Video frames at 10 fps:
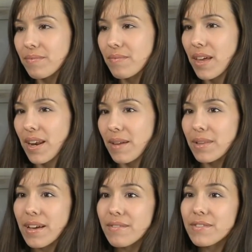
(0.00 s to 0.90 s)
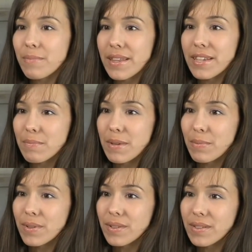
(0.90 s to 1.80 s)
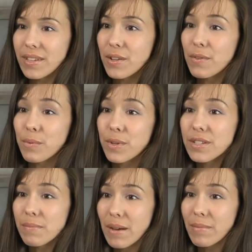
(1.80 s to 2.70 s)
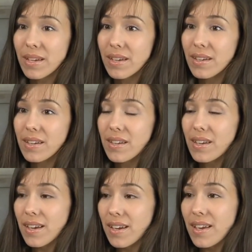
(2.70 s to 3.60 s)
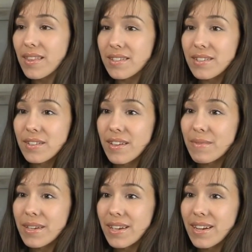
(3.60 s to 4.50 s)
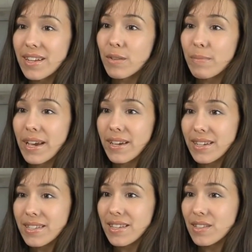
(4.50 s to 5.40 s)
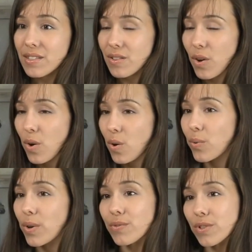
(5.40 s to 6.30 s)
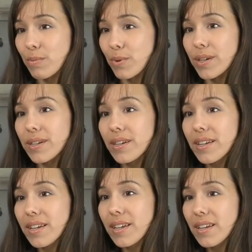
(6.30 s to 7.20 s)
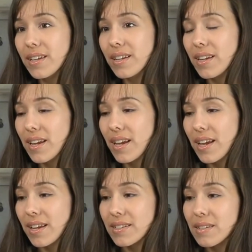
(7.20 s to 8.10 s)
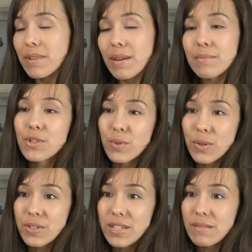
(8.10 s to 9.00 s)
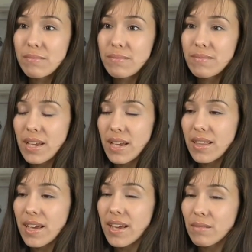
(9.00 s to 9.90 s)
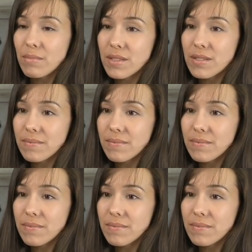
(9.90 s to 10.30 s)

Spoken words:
that I'm loved by these people that know the worst about me, and they still love me. And I look back and I see this whole row of support, and sometimes two rows deep, and that helps.